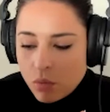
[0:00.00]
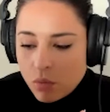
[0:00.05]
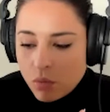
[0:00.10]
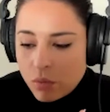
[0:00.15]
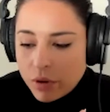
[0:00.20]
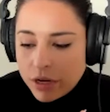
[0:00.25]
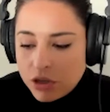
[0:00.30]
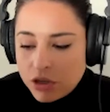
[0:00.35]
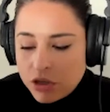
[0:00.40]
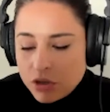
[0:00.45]

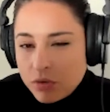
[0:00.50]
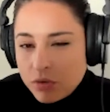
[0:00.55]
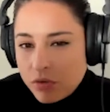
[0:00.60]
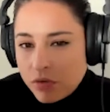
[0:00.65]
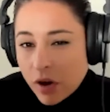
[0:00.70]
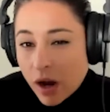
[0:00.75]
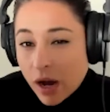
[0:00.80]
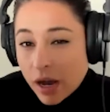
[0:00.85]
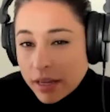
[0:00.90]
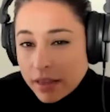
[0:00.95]
we do
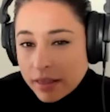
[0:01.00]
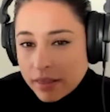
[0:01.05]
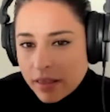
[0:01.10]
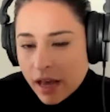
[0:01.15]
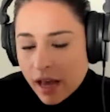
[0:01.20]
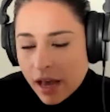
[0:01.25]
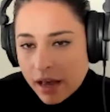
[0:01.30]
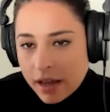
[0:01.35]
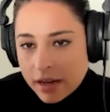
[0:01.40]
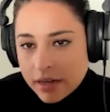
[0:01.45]
find
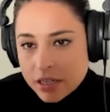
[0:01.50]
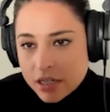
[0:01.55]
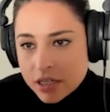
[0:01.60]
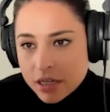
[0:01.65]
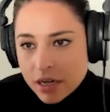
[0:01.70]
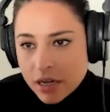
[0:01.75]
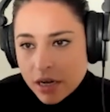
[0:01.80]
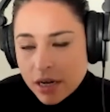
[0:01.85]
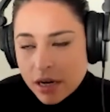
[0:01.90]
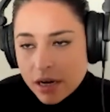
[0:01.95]
that
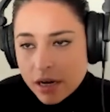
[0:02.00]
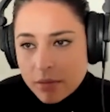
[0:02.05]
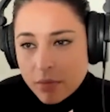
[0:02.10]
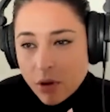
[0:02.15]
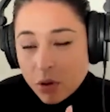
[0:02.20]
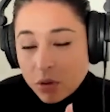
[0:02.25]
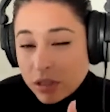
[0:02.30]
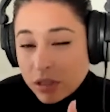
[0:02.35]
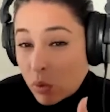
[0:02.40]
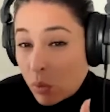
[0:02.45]
um,
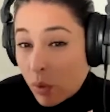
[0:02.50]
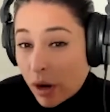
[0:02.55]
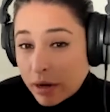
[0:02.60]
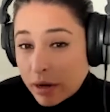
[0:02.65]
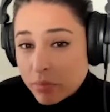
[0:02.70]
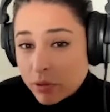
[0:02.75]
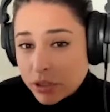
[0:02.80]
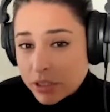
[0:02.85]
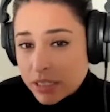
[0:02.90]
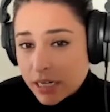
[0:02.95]
only
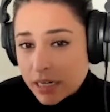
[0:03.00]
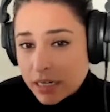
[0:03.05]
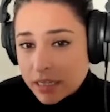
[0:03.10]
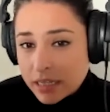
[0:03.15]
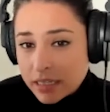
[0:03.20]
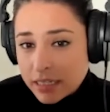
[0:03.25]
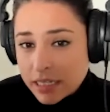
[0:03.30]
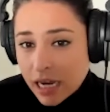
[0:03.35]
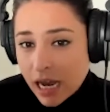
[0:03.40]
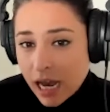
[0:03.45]
1% of
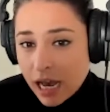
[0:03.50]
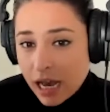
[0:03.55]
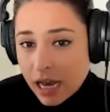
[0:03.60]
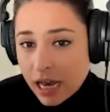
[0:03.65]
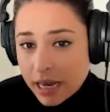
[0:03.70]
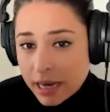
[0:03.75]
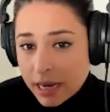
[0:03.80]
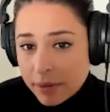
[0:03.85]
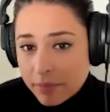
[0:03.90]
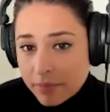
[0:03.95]
the
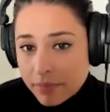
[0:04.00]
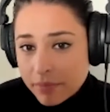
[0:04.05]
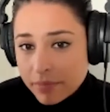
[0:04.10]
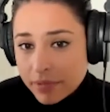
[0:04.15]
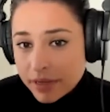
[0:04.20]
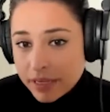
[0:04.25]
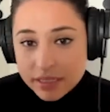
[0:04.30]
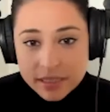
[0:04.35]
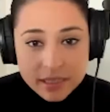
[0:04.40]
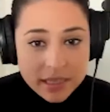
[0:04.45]
time
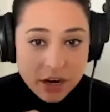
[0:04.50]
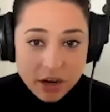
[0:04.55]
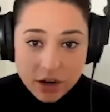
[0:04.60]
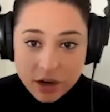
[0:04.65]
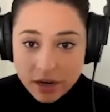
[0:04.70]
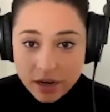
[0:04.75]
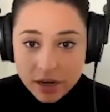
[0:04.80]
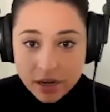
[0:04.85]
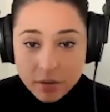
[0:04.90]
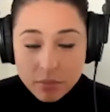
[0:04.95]
is there
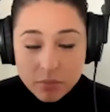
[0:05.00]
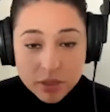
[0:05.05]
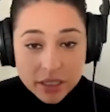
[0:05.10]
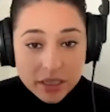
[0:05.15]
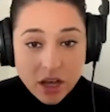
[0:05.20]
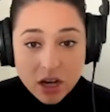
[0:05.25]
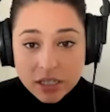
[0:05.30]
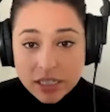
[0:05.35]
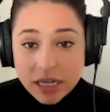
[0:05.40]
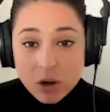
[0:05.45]
a complete
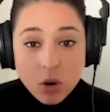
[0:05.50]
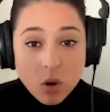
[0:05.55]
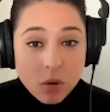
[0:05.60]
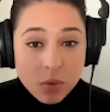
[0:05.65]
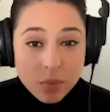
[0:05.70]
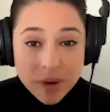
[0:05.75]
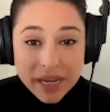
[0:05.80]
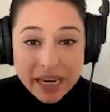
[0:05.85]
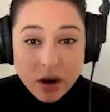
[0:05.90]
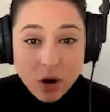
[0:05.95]
lockdown or
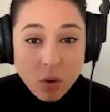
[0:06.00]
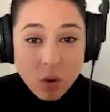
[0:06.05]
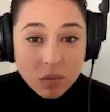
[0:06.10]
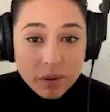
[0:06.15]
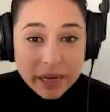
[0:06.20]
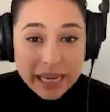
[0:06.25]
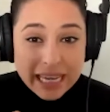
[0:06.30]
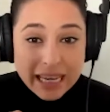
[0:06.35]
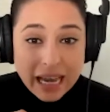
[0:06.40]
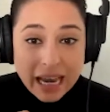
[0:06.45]
we or
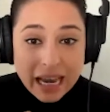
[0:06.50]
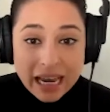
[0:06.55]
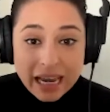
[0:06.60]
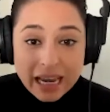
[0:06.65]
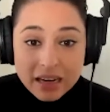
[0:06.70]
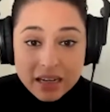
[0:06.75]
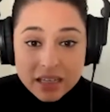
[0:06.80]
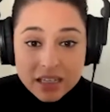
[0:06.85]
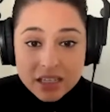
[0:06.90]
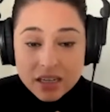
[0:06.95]
we
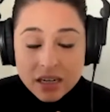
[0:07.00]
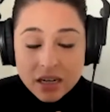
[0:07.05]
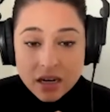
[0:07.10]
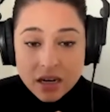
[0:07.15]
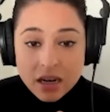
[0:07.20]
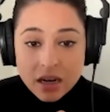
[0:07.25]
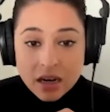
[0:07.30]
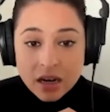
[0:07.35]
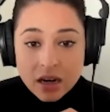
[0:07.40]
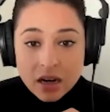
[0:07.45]
can't
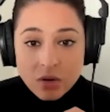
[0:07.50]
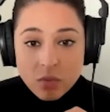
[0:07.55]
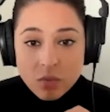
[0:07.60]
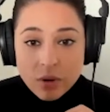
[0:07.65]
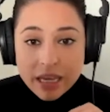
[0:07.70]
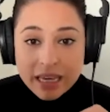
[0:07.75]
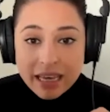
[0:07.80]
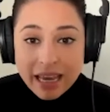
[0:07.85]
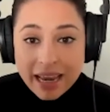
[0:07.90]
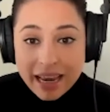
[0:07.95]

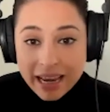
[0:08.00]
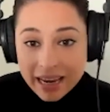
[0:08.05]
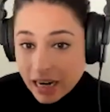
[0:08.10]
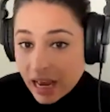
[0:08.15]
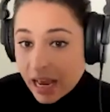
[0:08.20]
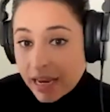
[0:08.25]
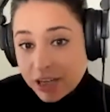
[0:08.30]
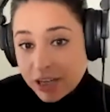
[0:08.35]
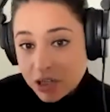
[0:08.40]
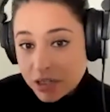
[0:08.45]
we can't
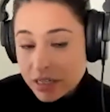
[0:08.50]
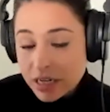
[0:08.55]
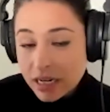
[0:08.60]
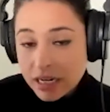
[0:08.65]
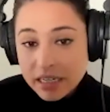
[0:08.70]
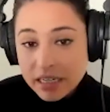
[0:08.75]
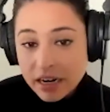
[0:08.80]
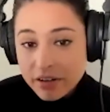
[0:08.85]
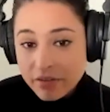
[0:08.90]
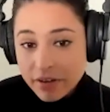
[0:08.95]
actually
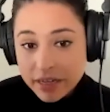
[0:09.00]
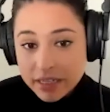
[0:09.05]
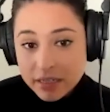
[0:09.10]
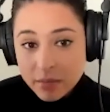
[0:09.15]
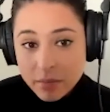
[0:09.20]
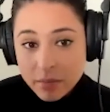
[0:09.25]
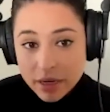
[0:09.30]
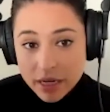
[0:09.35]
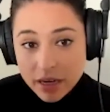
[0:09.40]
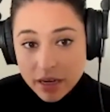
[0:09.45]
identify
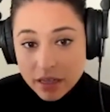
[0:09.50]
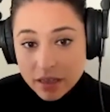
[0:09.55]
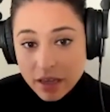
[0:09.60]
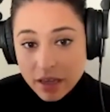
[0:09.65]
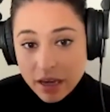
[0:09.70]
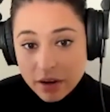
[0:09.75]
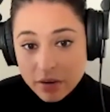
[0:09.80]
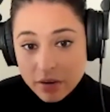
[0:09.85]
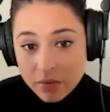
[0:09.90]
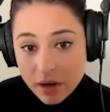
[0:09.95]
somebody
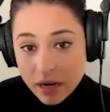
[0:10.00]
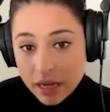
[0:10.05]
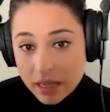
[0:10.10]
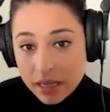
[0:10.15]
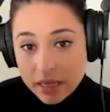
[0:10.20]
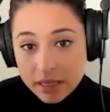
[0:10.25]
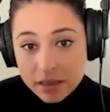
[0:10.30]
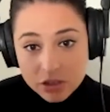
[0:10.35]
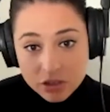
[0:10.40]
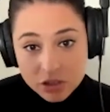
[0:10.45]
online right
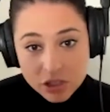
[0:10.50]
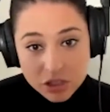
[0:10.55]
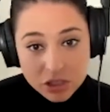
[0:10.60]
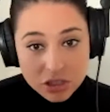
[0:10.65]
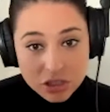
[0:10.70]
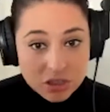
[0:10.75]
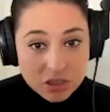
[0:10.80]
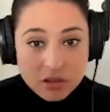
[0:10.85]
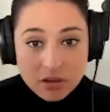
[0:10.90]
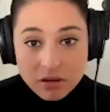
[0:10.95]
like there's
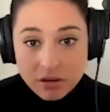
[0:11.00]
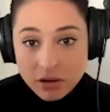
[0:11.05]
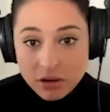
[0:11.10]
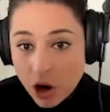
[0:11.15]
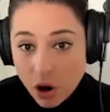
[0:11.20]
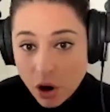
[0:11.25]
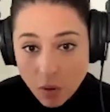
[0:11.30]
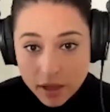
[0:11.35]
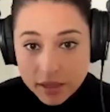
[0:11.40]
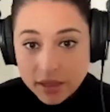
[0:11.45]
just
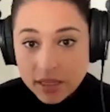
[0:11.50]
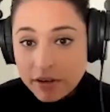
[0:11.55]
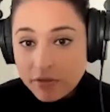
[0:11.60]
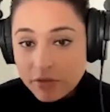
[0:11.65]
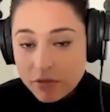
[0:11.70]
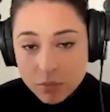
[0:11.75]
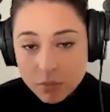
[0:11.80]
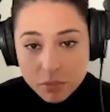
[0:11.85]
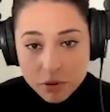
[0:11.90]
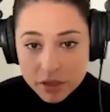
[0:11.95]
no online
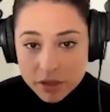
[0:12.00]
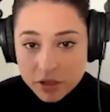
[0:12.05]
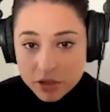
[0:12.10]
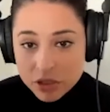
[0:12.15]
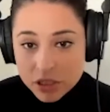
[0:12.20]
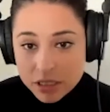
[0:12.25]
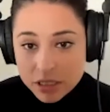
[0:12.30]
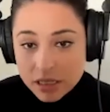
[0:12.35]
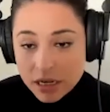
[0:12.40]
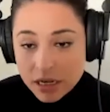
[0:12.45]
footprint there's
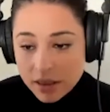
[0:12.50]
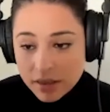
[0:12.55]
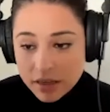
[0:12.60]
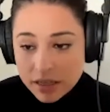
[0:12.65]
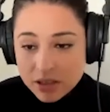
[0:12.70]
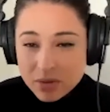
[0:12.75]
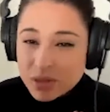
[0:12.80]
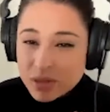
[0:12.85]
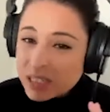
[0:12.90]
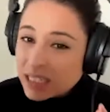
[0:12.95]
just nothing
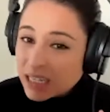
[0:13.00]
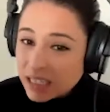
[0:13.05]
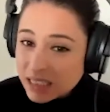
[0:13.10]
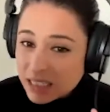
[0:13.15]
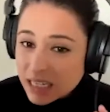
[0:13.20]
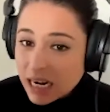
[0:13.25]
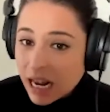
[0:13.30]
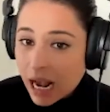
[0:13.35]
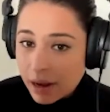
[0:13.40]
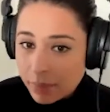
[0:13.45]
so it
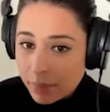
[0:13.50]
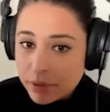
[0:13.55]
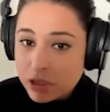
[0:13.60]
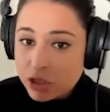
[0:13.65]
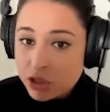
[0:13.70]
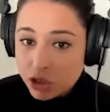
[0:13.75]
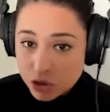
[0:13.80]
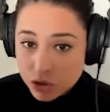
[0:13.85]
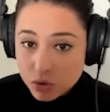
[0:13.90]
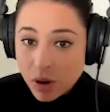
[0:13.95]
doesn't happen
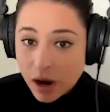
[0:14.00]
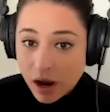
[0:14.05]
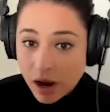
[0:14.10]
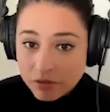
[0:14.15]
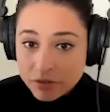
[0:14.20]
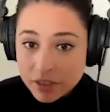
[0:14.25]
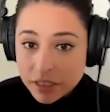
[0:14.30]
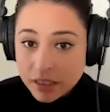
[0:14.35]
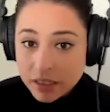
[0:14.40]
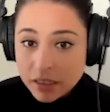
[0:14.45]
too
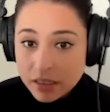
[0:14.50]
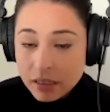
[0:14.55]
often